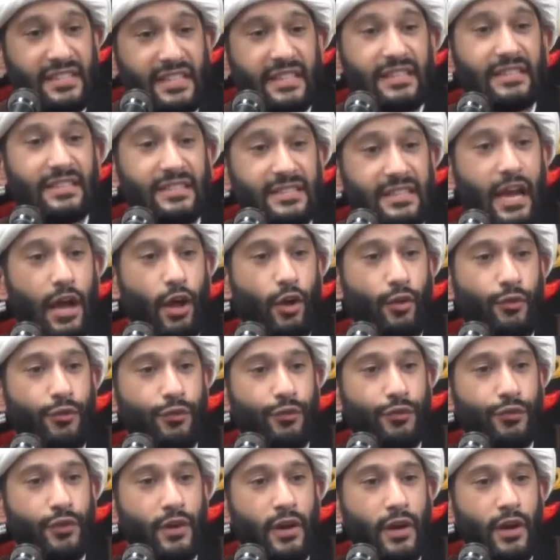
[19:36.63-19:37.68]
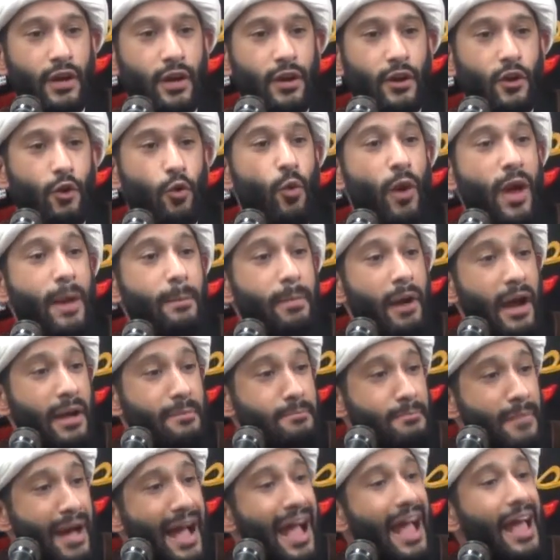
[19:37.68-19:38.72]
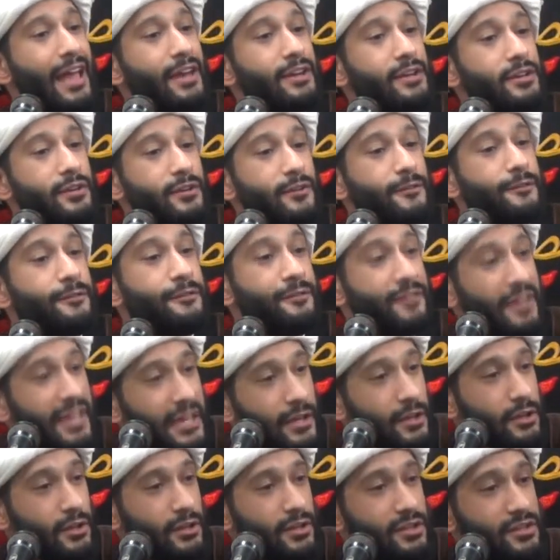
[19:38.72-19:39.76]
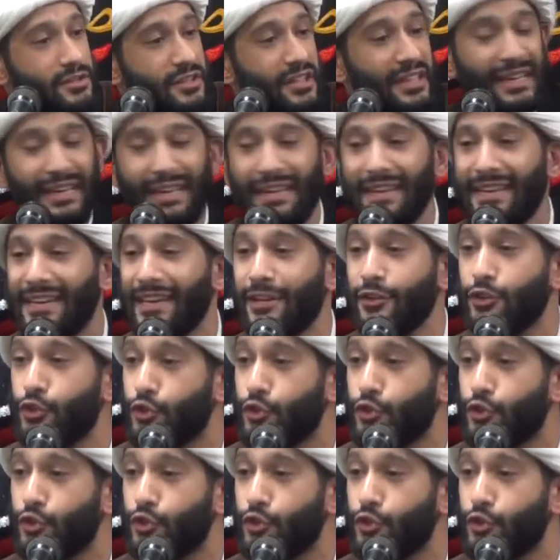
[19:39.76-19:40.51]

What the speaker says: itself whereby man feels that he can